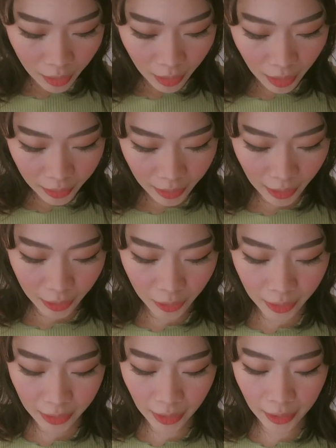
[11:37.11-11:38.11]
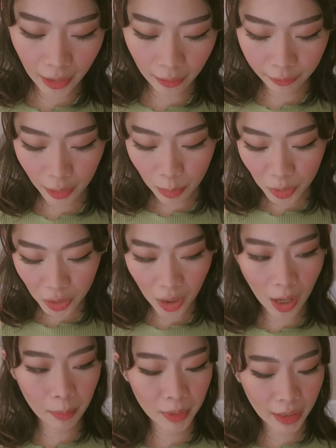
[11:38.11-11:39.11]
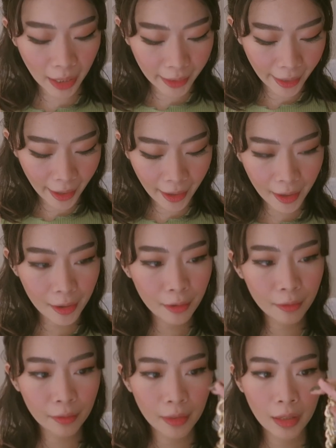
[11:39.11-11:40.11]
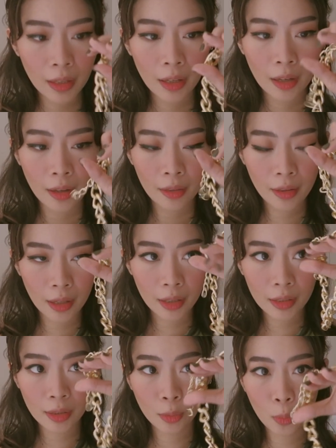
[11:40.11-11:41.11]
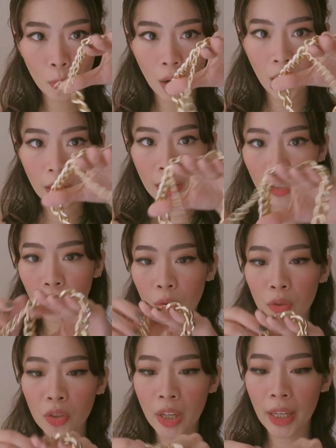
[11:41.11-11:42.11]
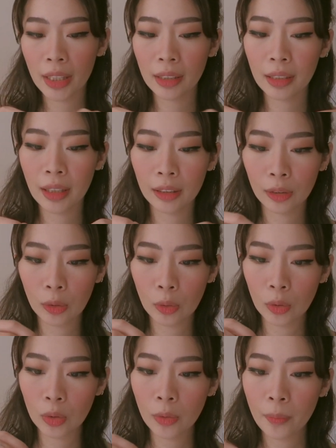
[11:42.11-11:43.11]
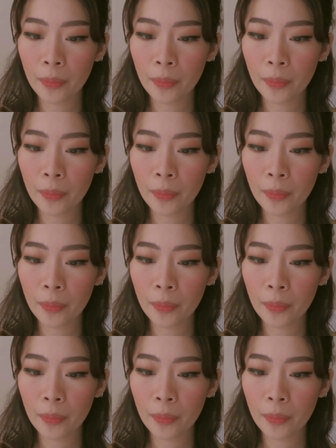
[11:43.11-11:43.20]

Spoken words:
the accessories that I got from Shopee, I have this one. Itong chain na to.